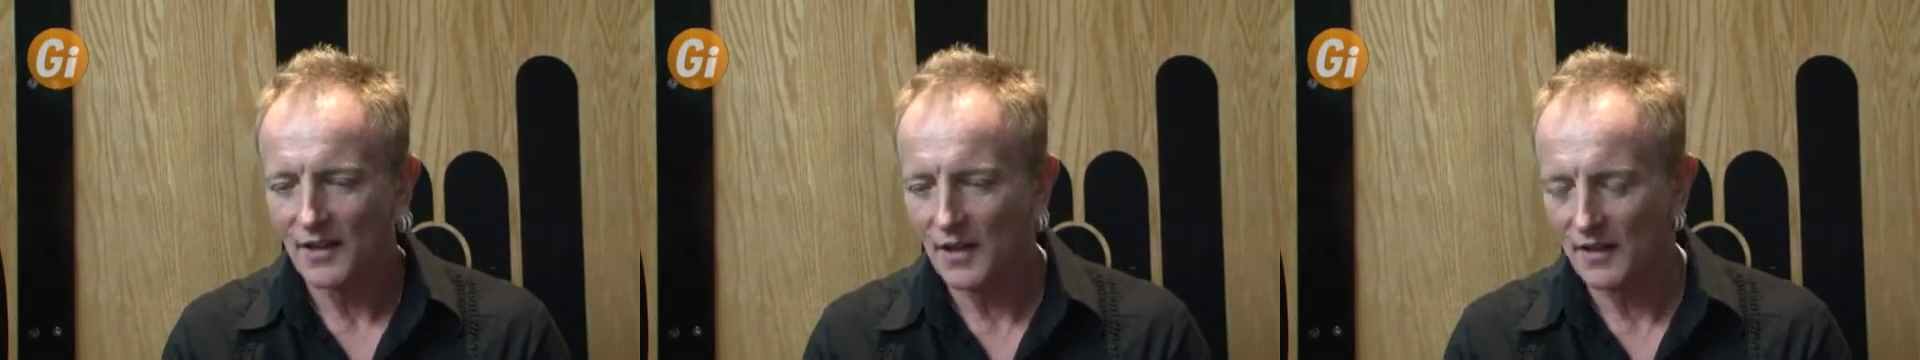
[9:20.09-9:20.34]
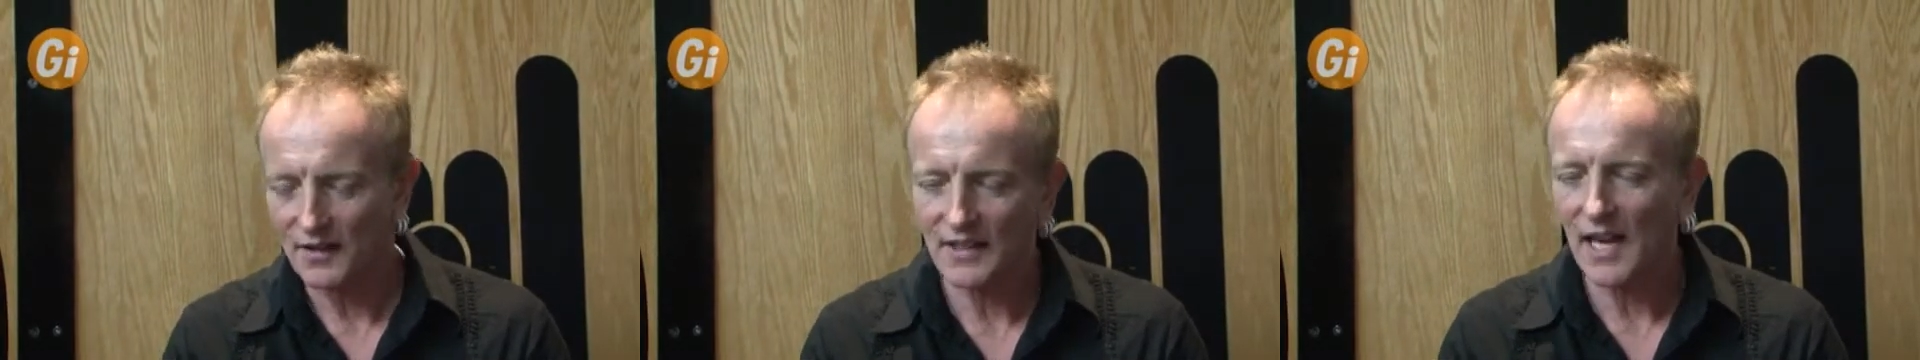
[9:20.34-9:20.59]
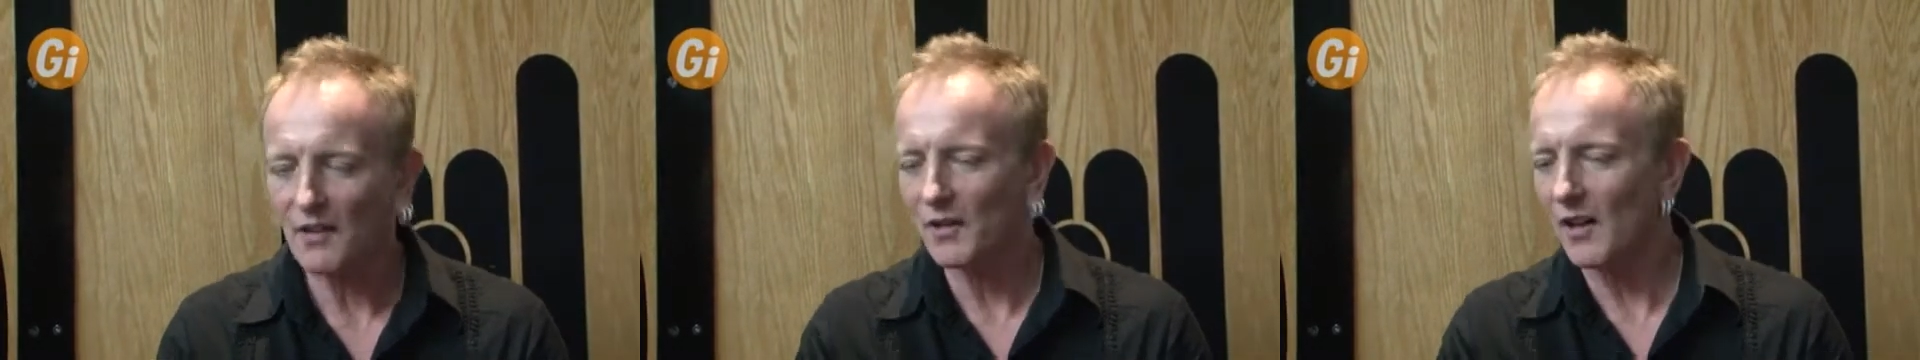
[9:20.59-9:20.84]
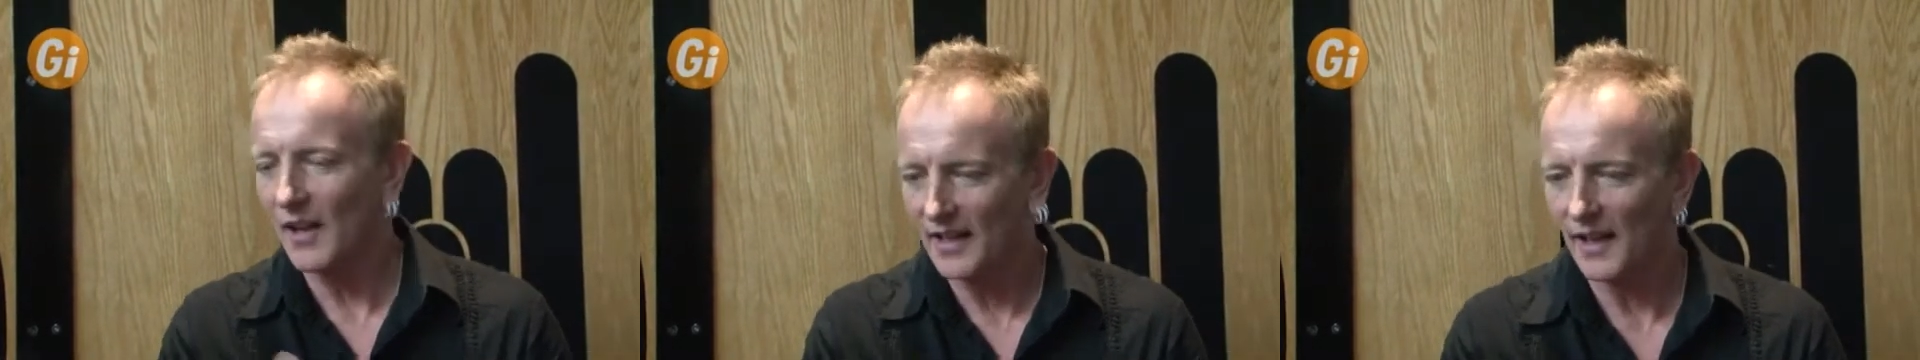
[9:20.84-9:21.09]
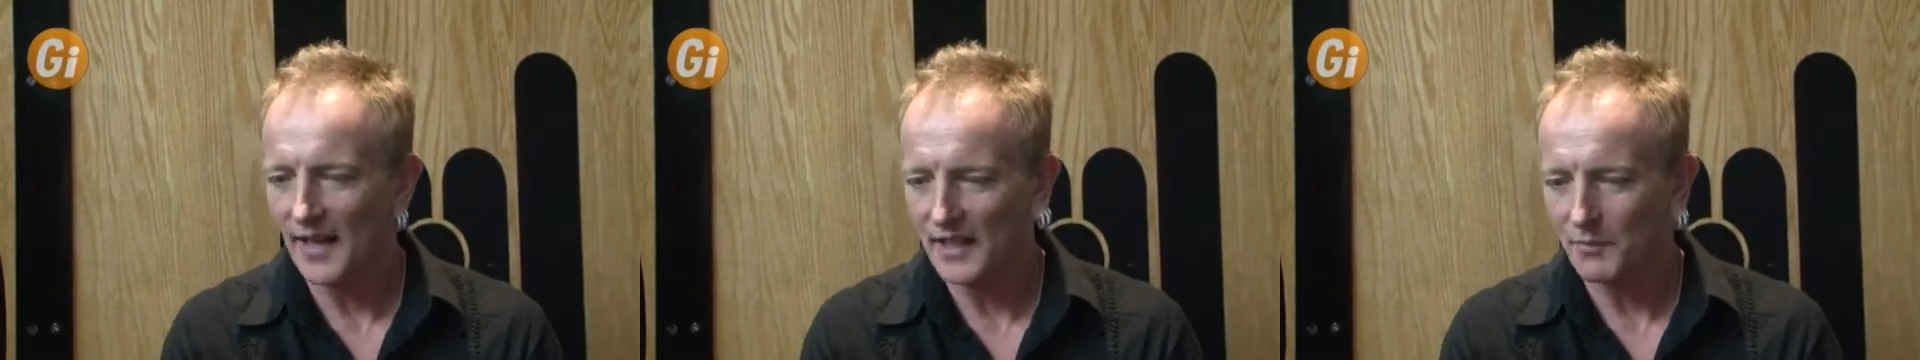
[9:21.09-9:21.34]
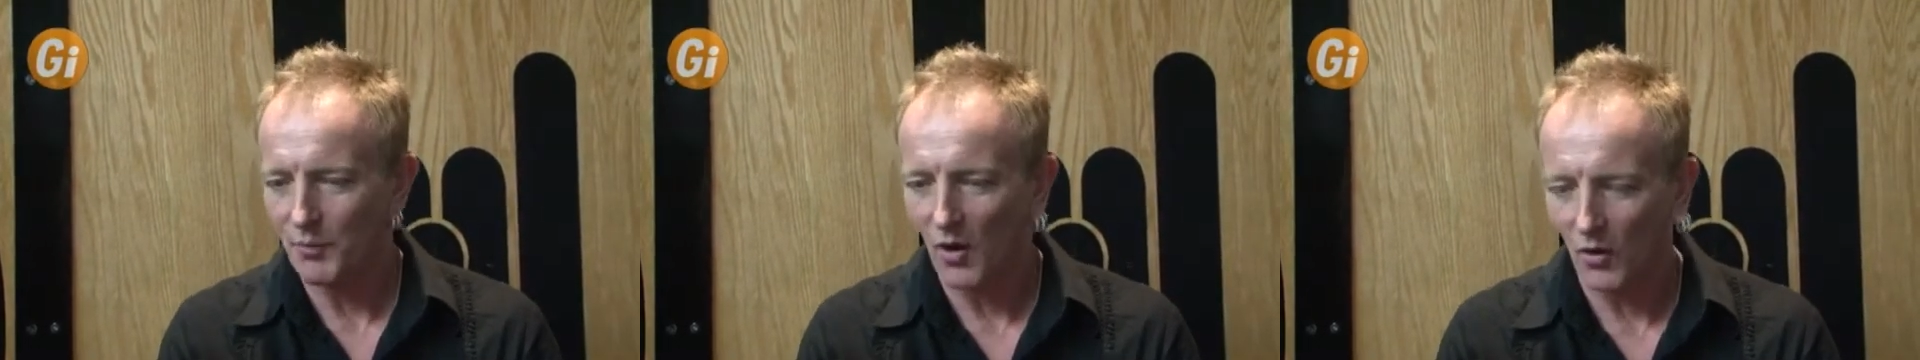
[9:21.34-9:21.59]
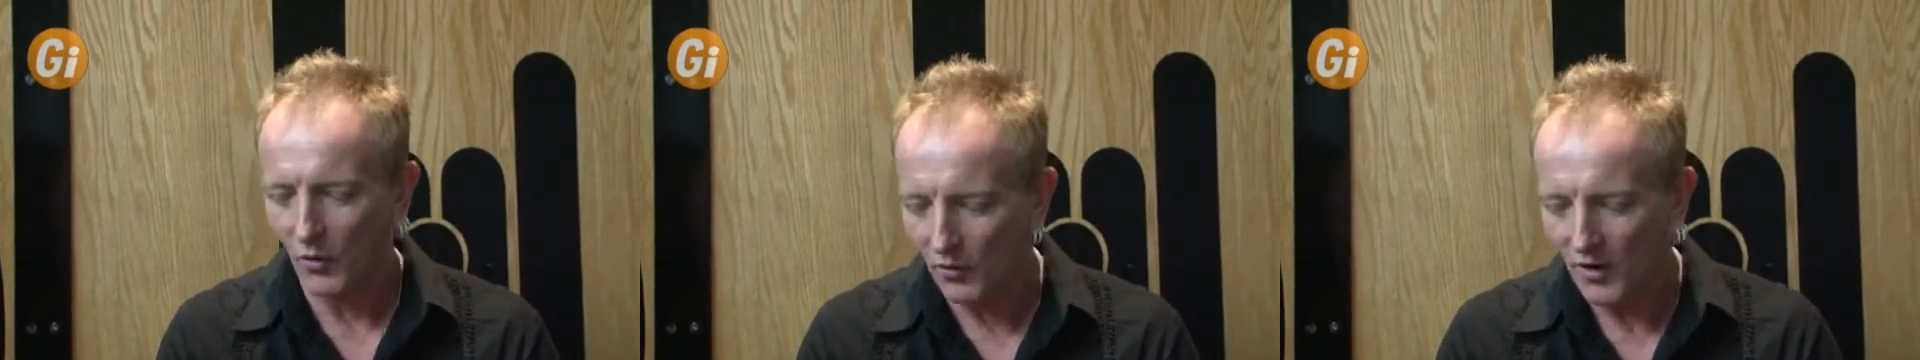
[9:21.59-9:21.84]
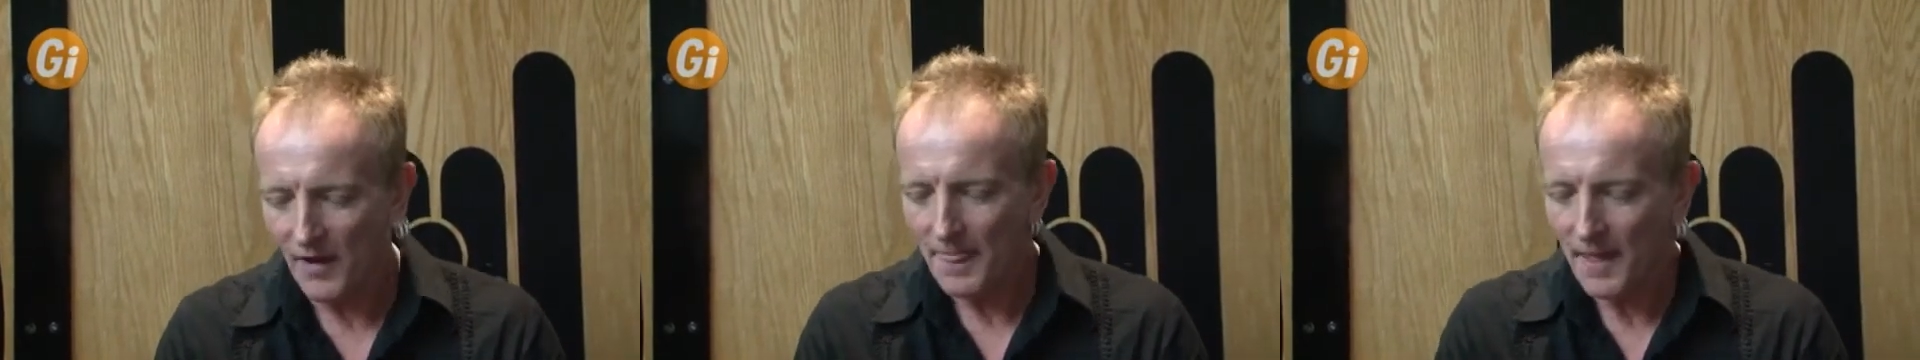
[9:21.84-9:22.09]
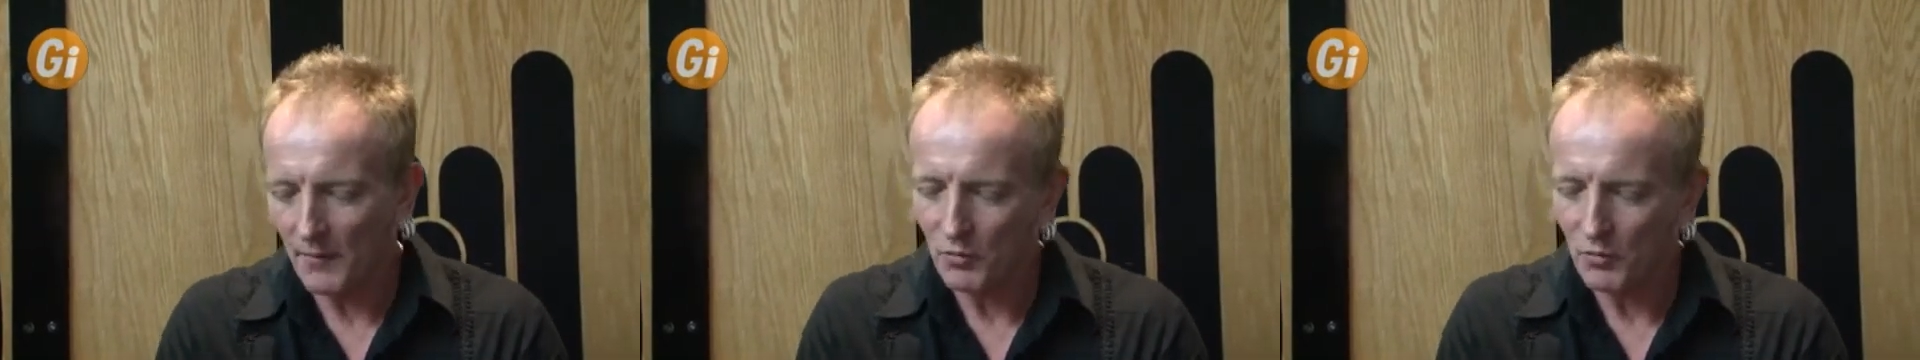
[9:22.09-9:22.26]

that sounded like a Les Paul and